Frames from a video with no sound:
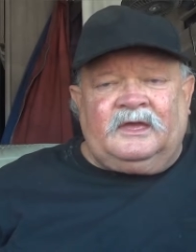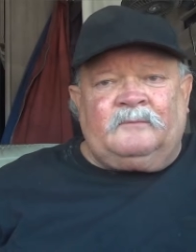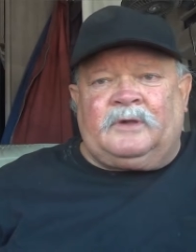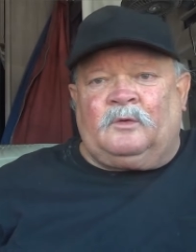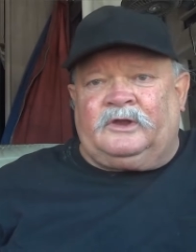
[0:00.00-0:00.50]

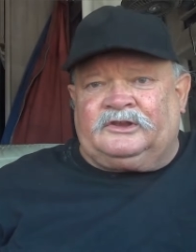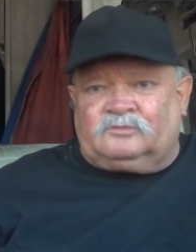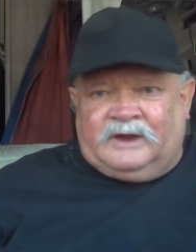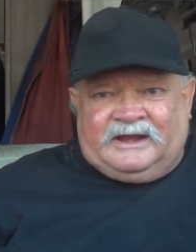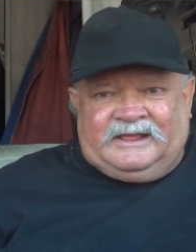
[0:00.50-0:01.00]
But when
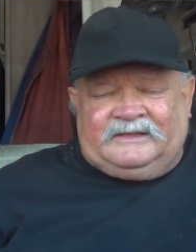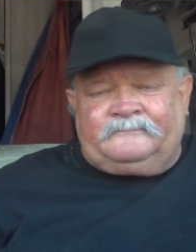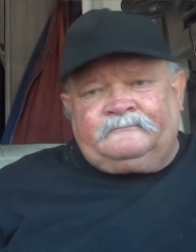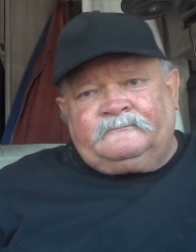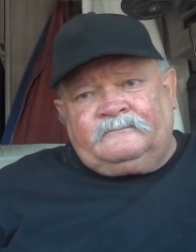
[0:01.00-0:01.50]
it's
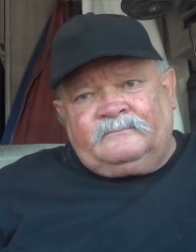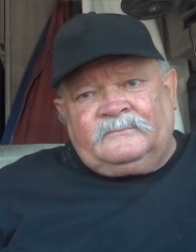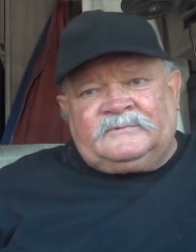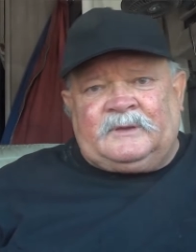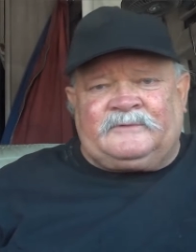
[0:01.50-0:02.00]
raining,
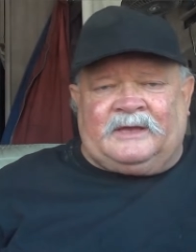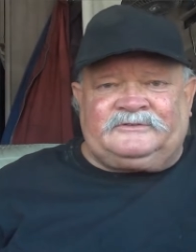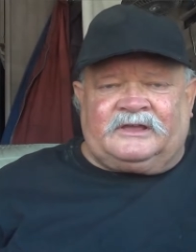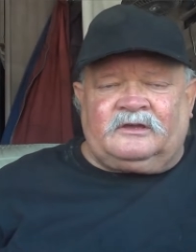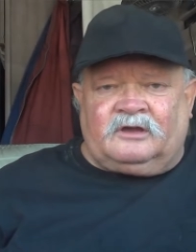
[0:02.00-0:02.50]

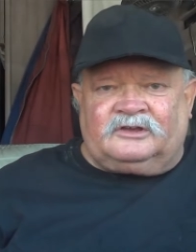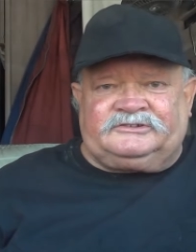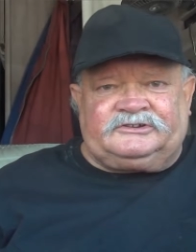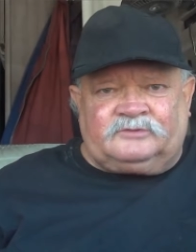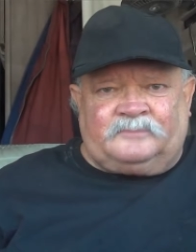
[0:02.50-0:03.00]
sometimes that can
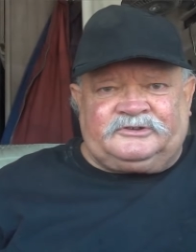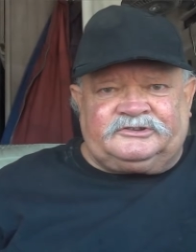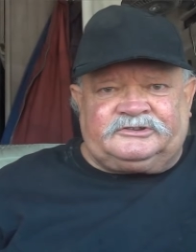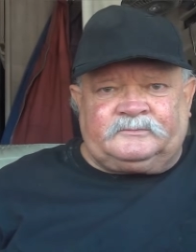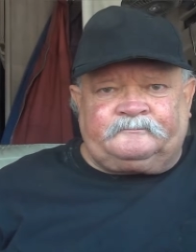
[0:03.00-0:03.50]
cause
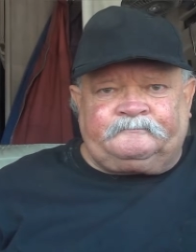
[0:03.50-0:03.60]
disruptions.